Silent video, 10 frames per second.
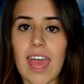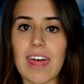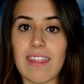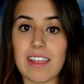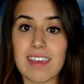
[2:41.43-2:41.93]

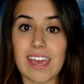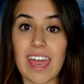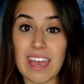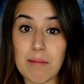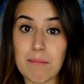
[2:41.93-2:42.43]
and they take
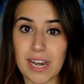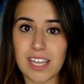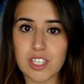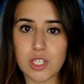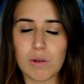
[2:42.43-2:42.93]
eight
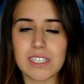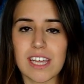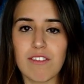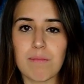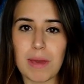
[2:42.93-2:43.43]
minutes so
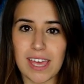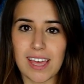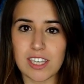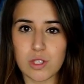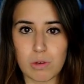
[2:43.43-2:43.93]
instead of
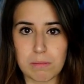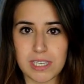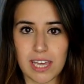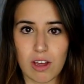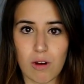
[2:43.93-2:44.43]
baking sweet
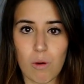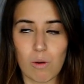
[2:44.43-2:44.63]
potato